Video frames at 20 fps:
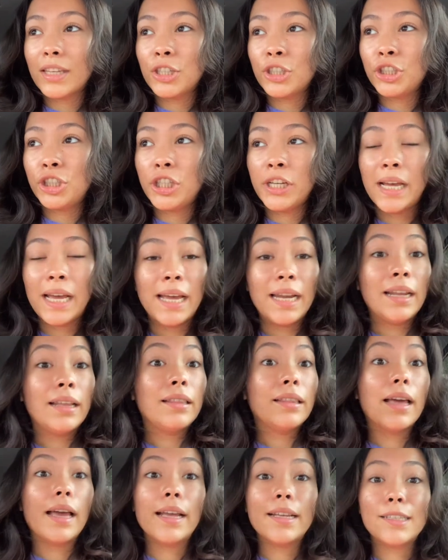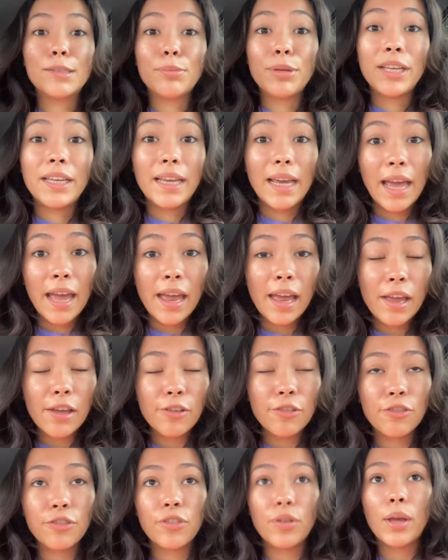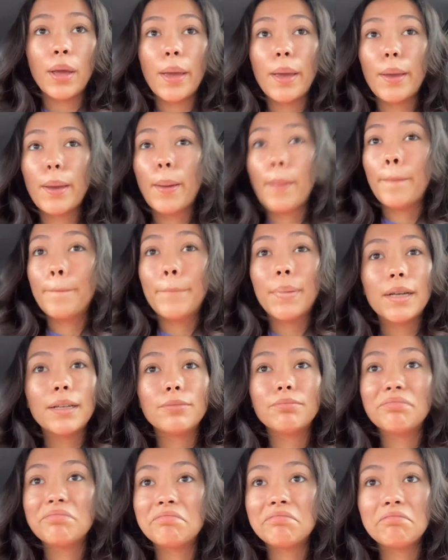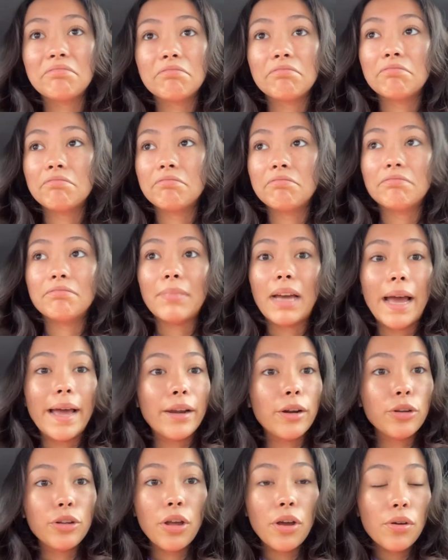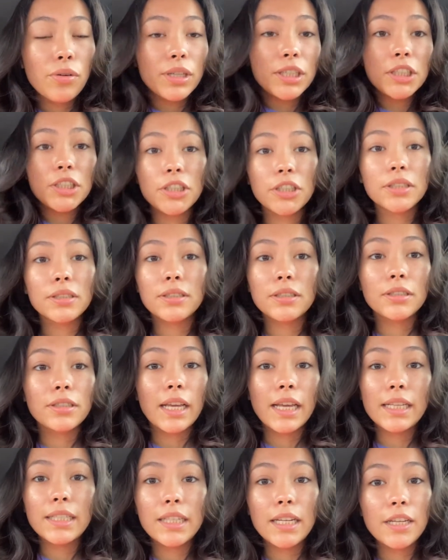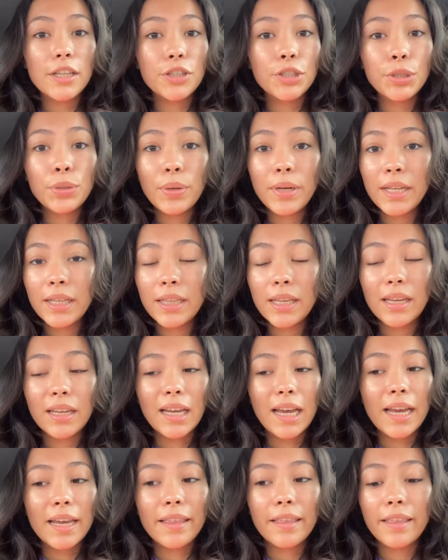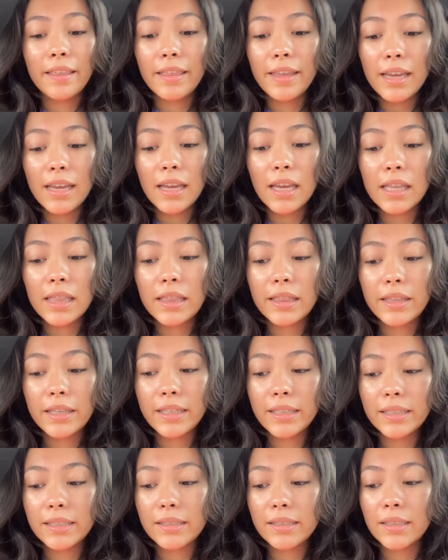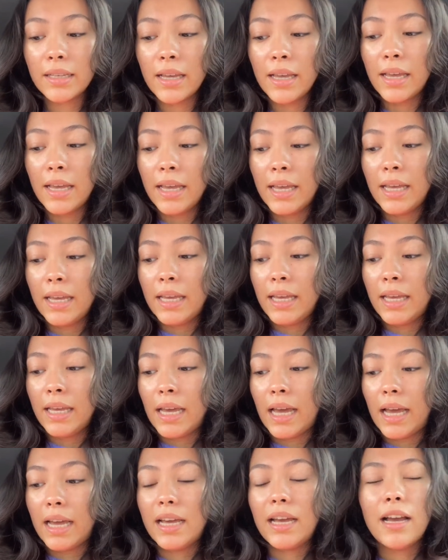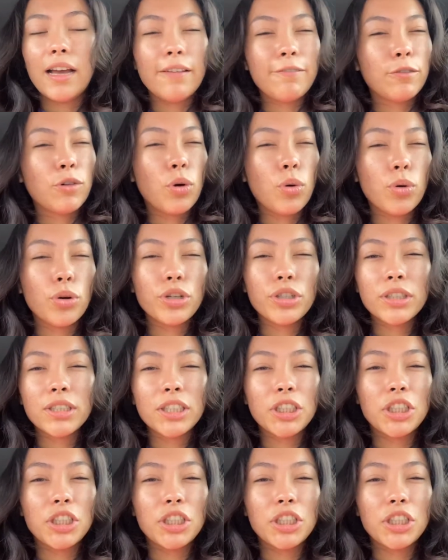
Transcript: she added the SPF, but I don't know, it's just, it didn't do anything. I think this, of course,